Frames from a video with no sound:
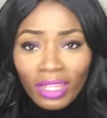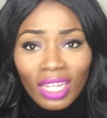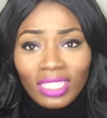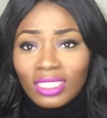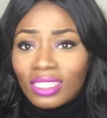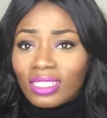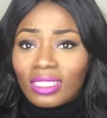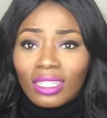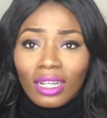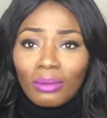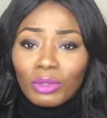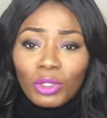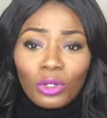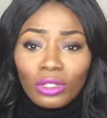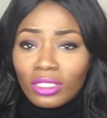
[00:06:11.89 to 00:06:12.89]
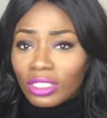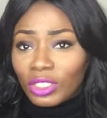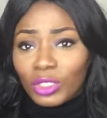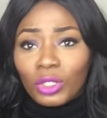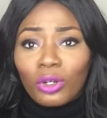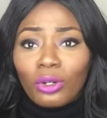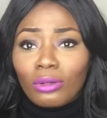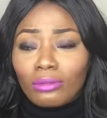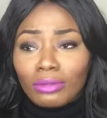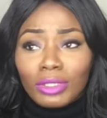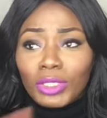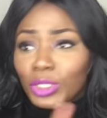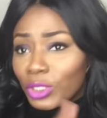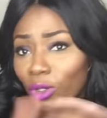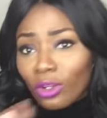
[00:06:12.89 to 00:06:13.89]
That's just dumb. You're
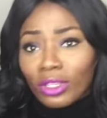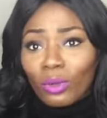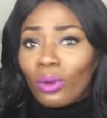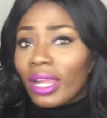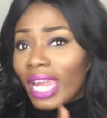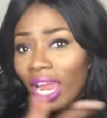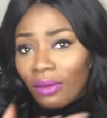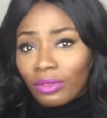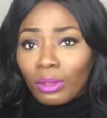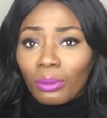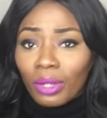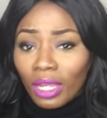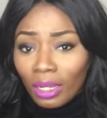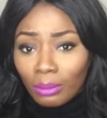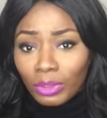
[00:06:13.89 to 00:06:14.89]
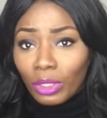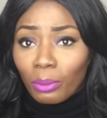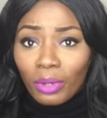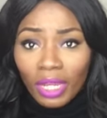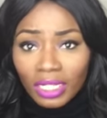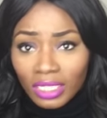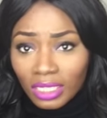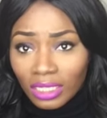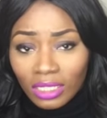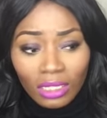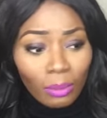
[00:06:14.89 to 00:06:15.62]
the one carrying the burden.